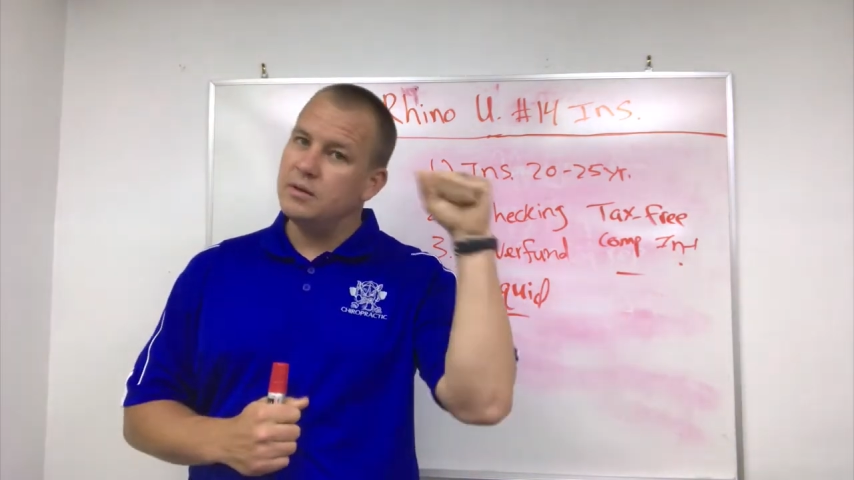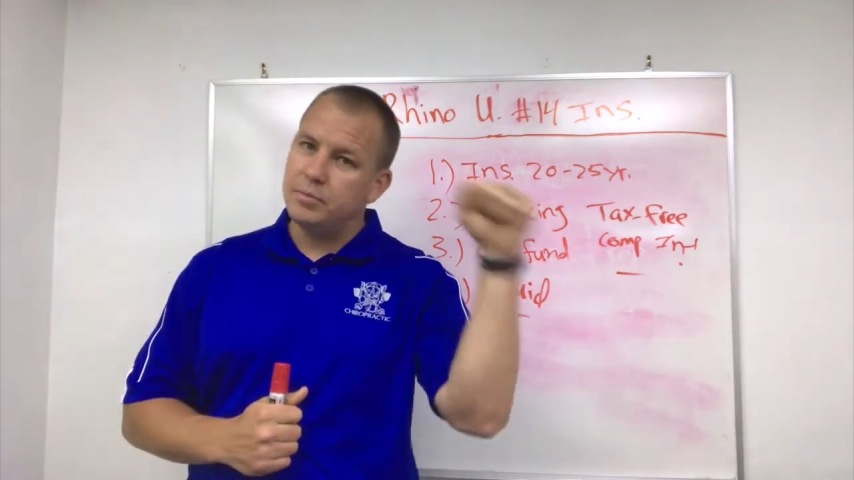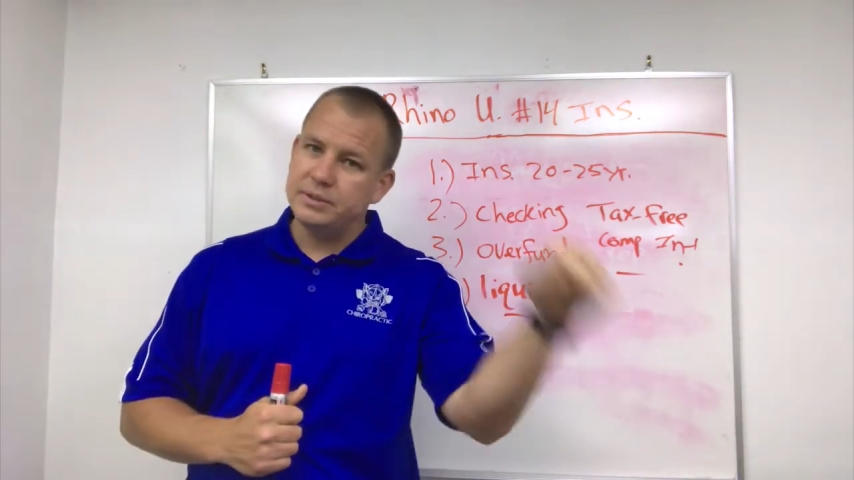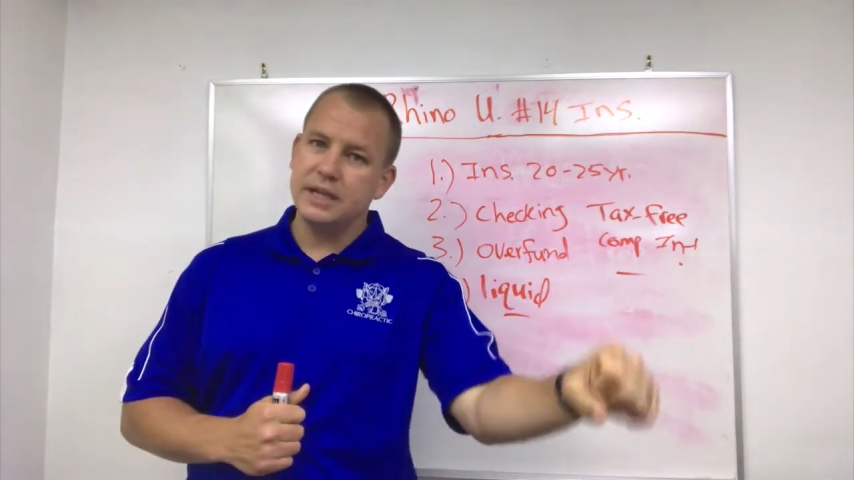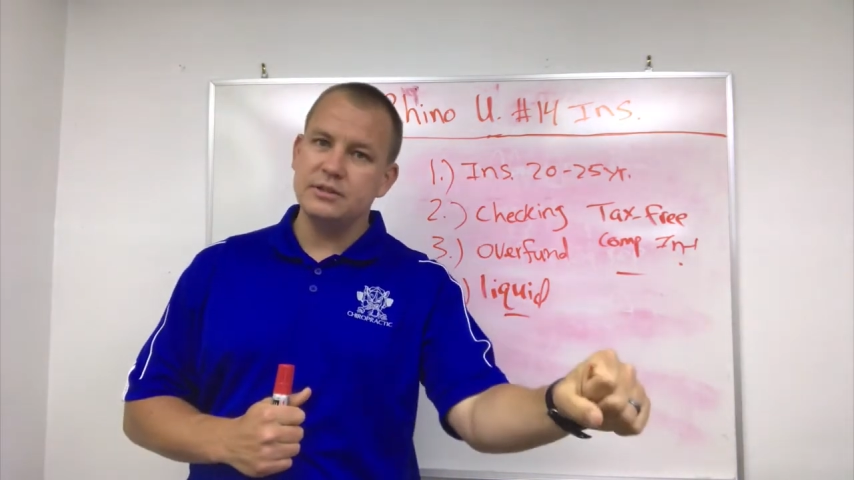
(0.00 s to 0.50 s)
to
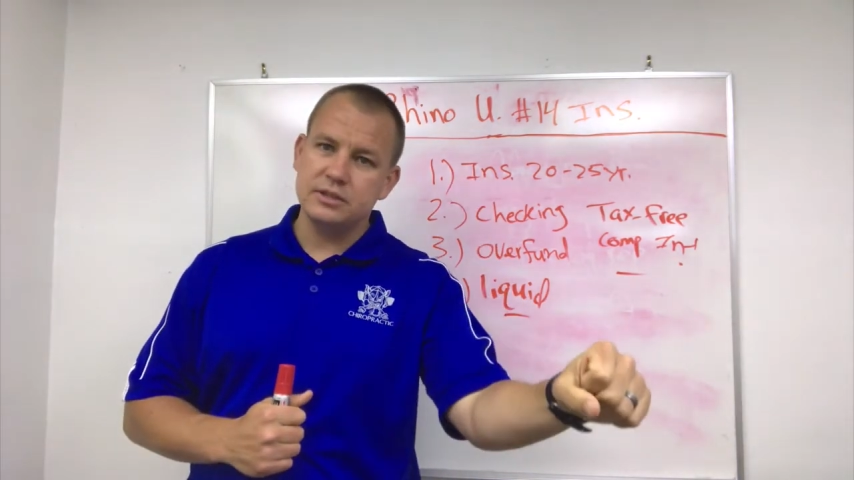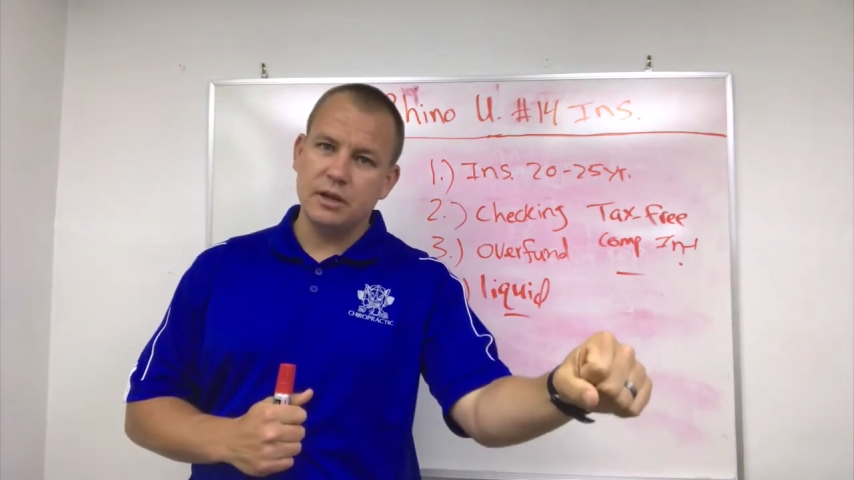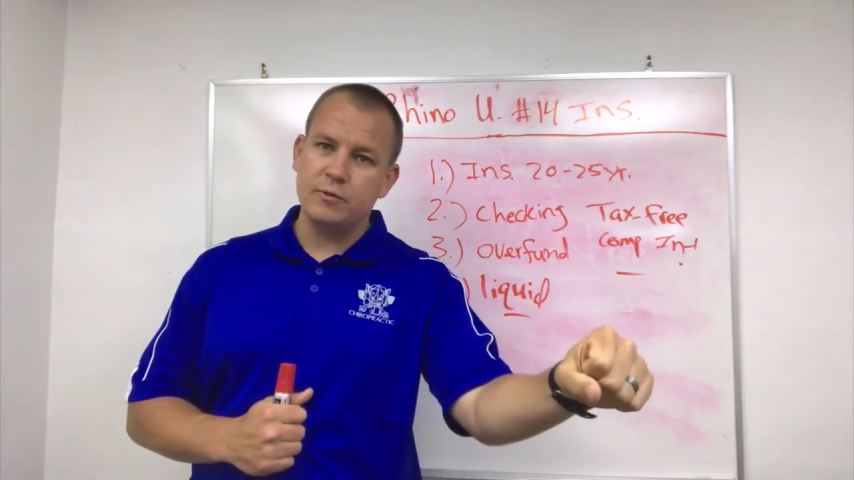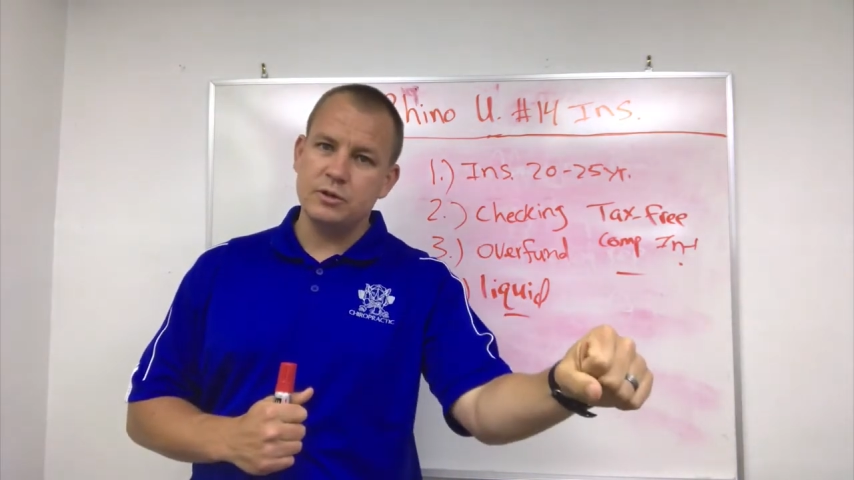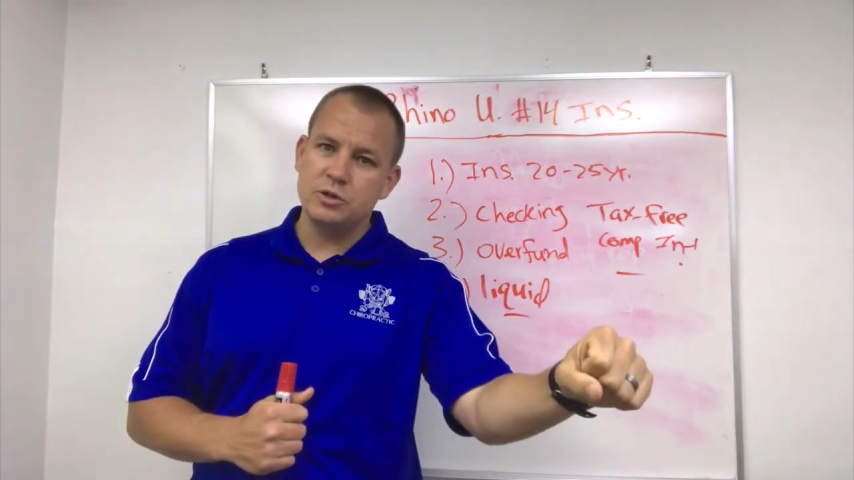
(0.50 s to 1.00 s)
protect
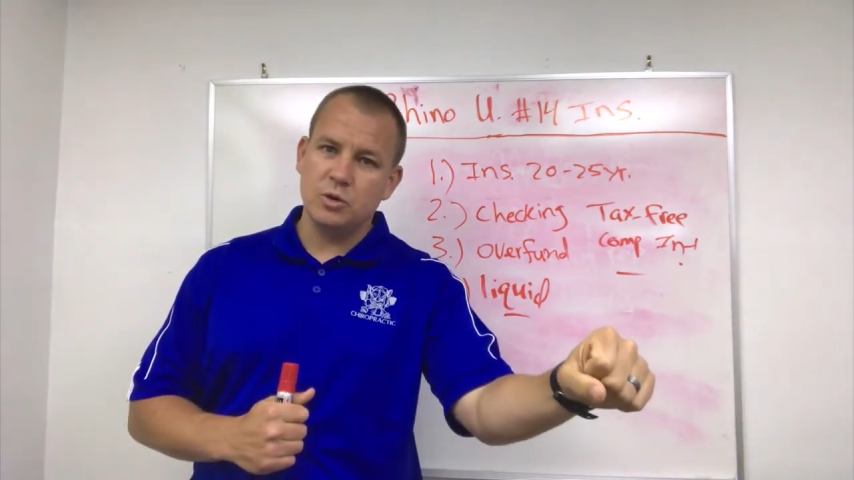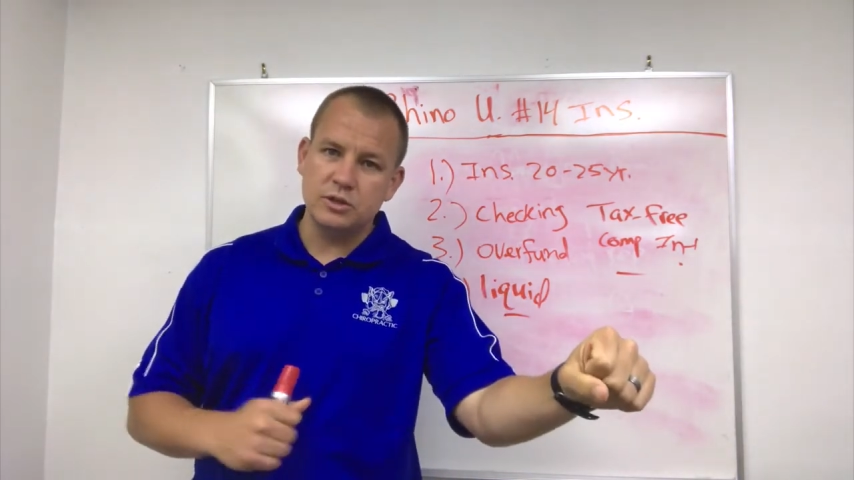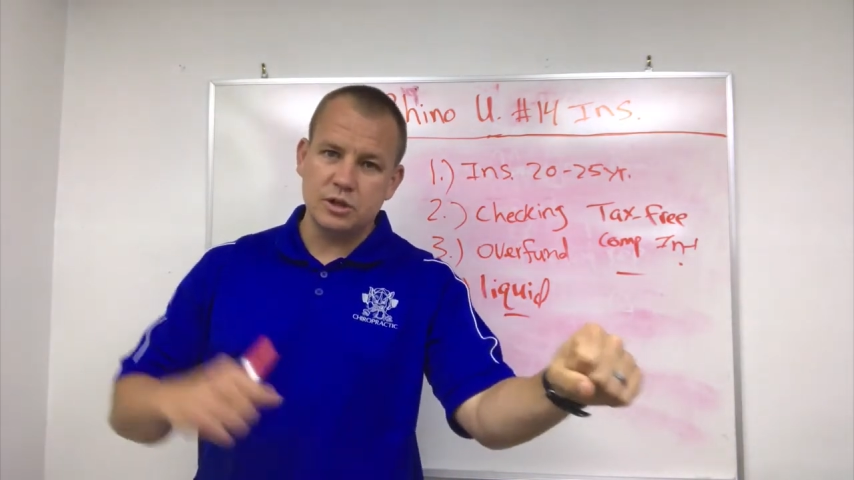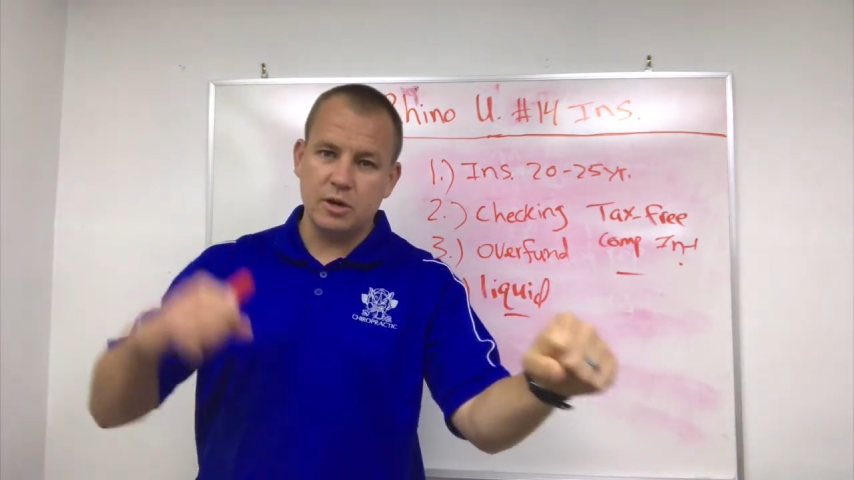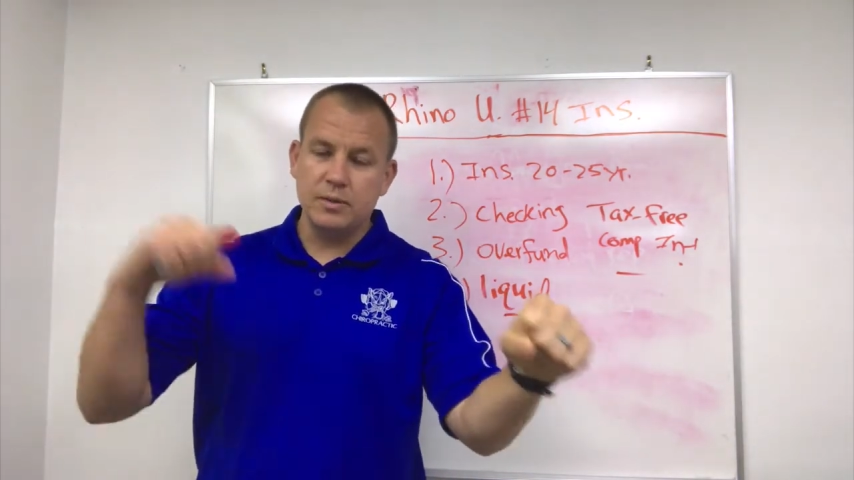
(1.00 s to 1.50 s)
yourself in the short
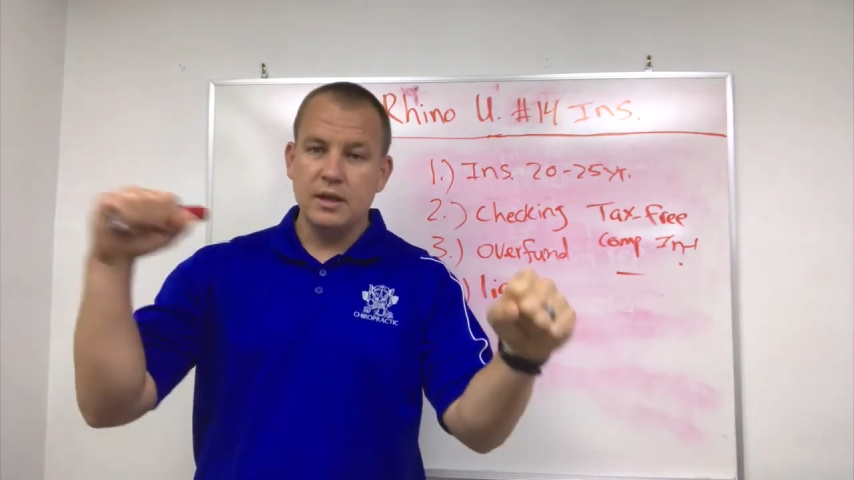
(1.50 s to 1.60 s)
term,